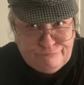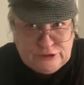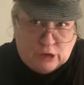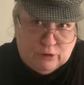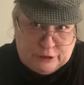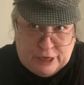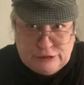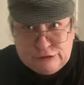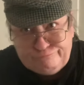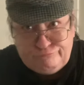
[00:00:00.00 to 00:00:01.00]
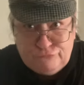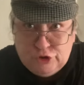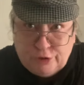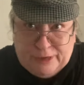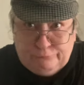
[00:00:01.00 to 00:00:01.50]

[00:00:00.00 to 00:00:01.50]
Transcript: So I guess, do you know what I